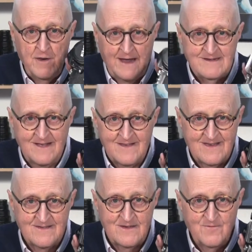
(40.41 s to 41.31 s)

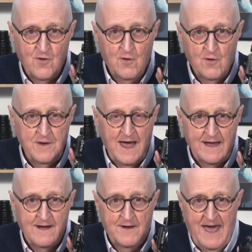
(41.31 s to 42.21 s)
1964
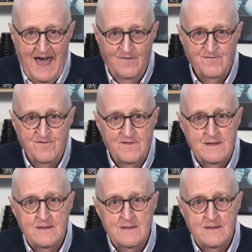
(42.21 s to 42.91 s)
Nikon F.